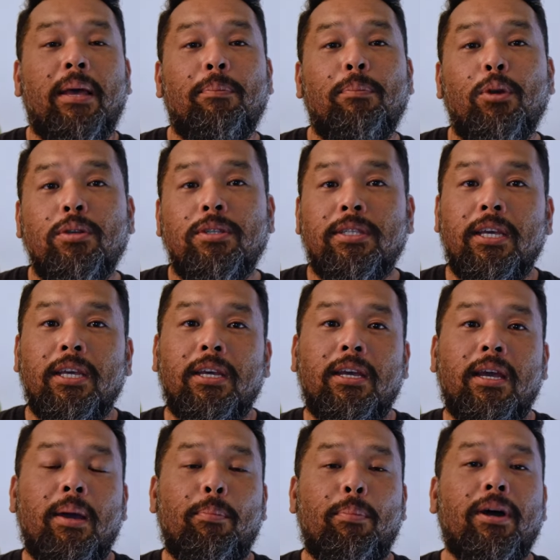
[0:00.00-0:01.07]

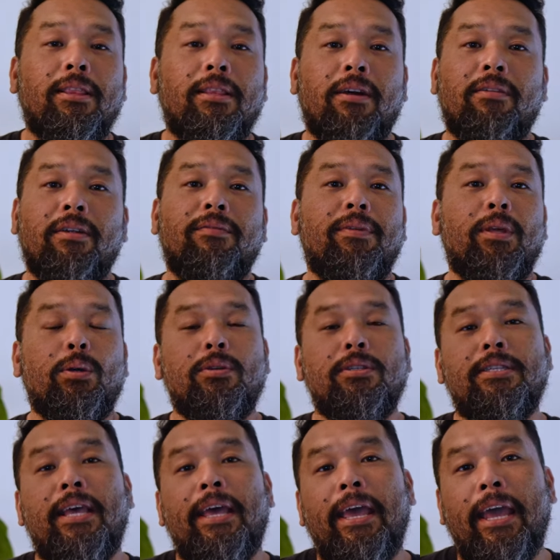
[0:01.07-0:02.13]
music, product
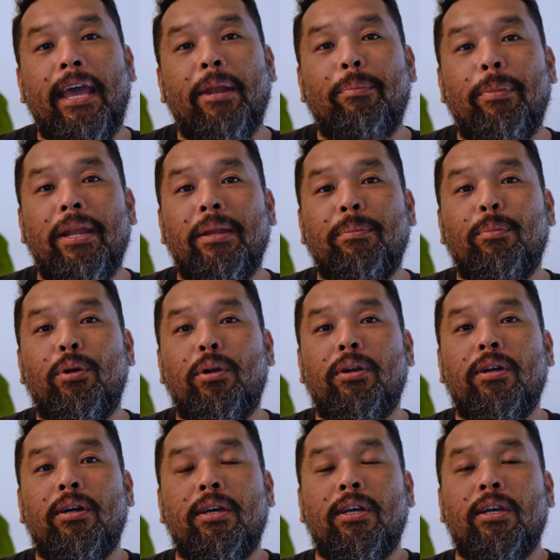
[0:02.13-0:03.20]
reviews, and many more.